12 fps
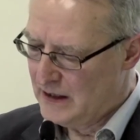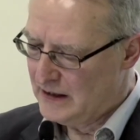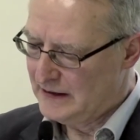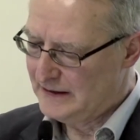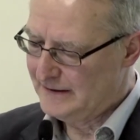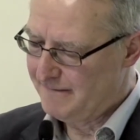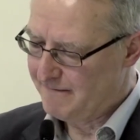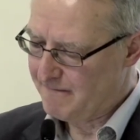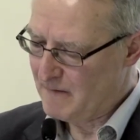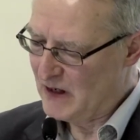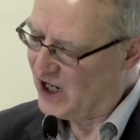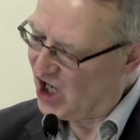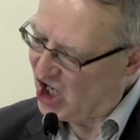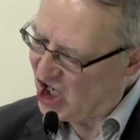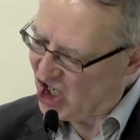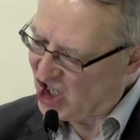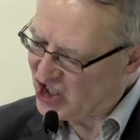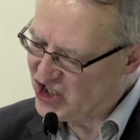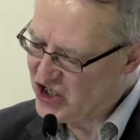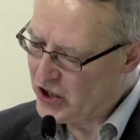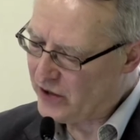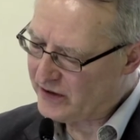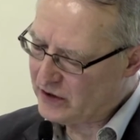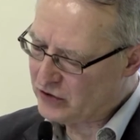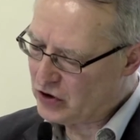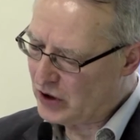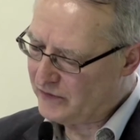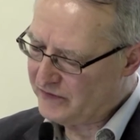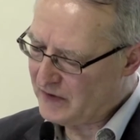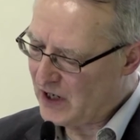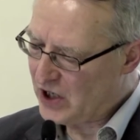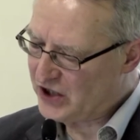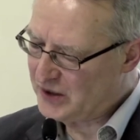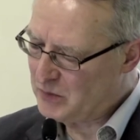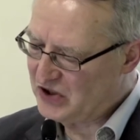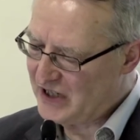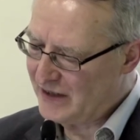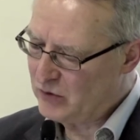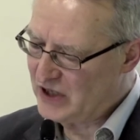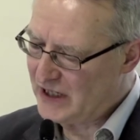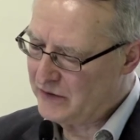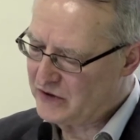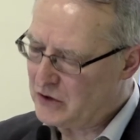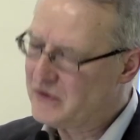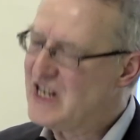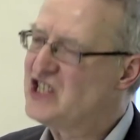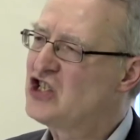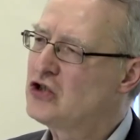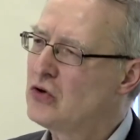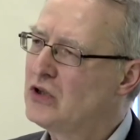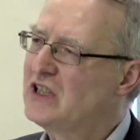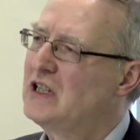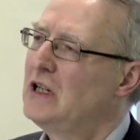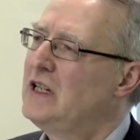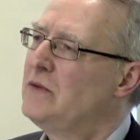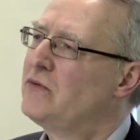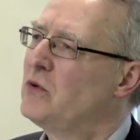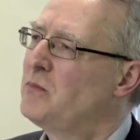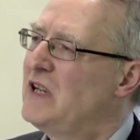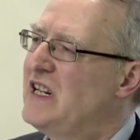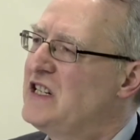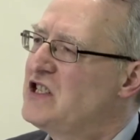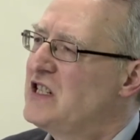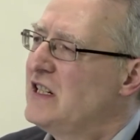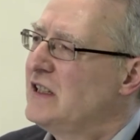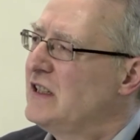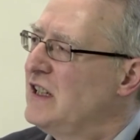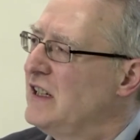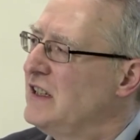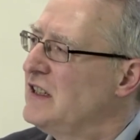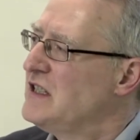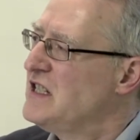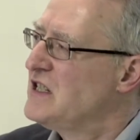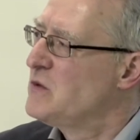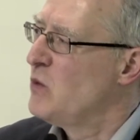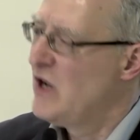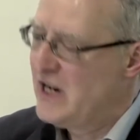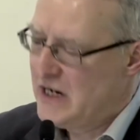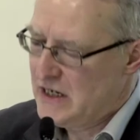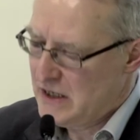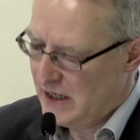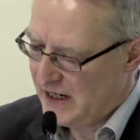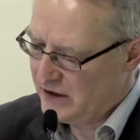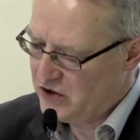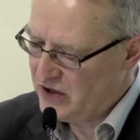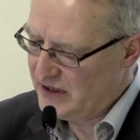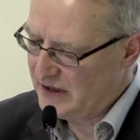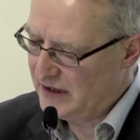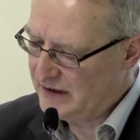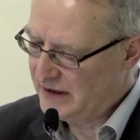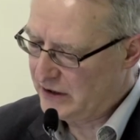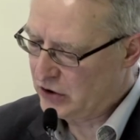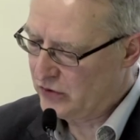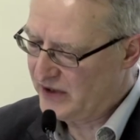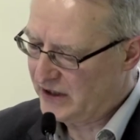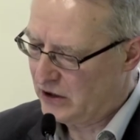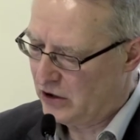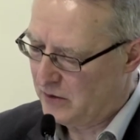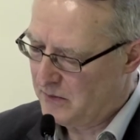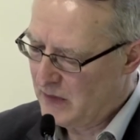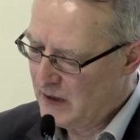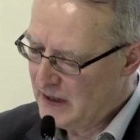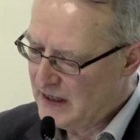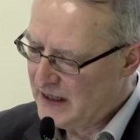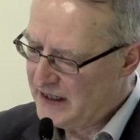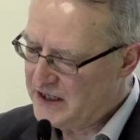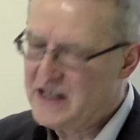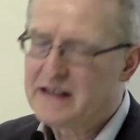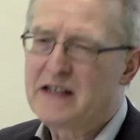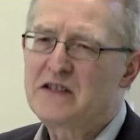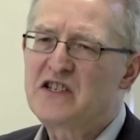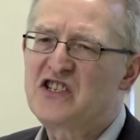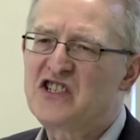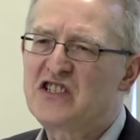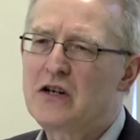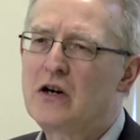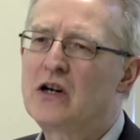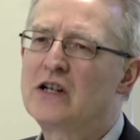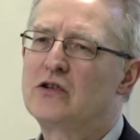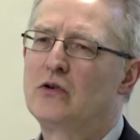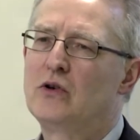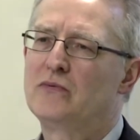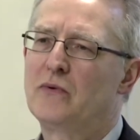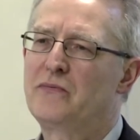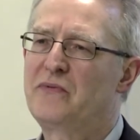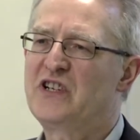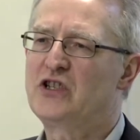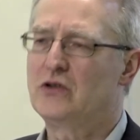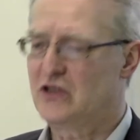Uh, another sort of argument that I would have sort of historically for placing kink in this way and treating it in a curriculum is that at the start of official